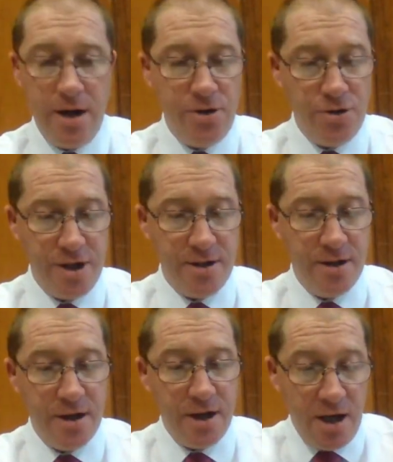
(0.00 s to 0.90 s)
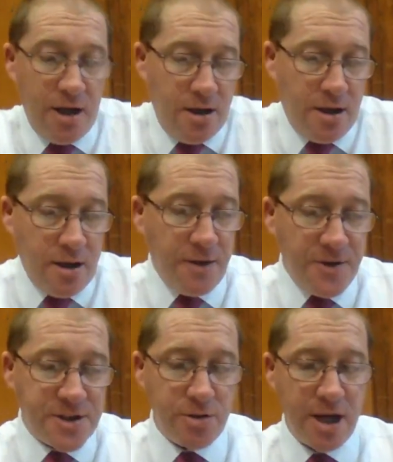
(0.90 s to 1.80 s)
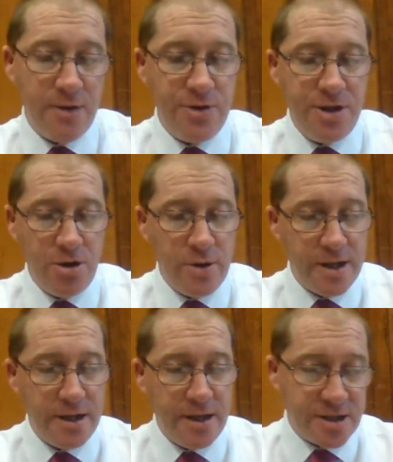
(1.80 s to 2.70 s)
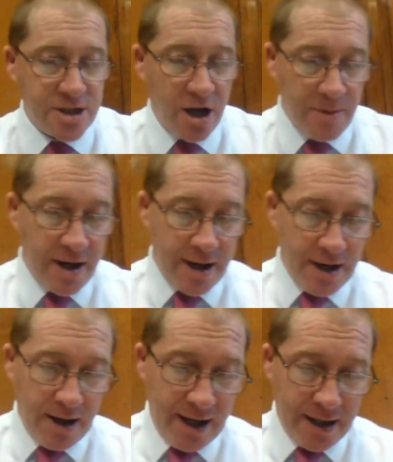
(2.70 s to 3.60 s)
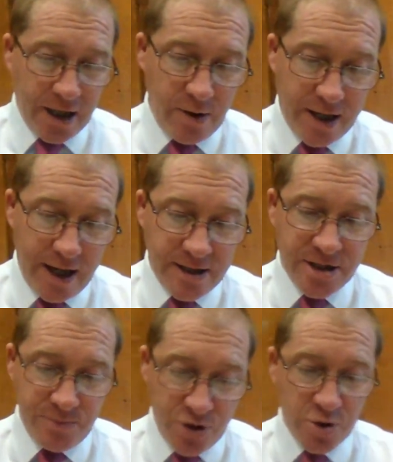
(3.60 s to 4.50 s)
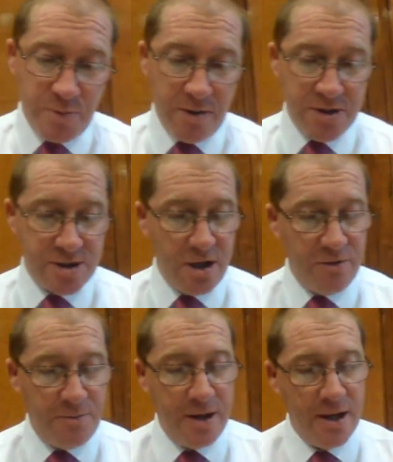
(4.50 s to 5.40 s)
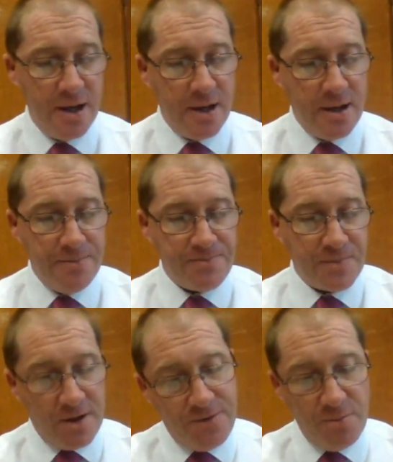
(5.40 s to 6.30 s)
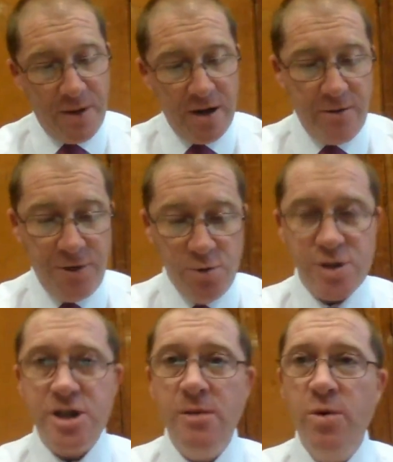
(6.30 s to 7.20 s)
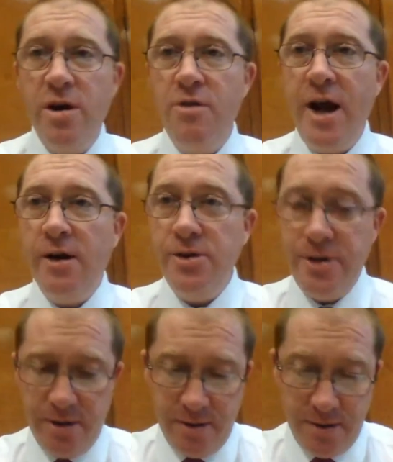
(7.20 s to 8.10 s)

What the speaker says: I nodded. "If it's okay with you, it's time I had to go at getting some dosh by myself, but I feel better if you were somewhere around."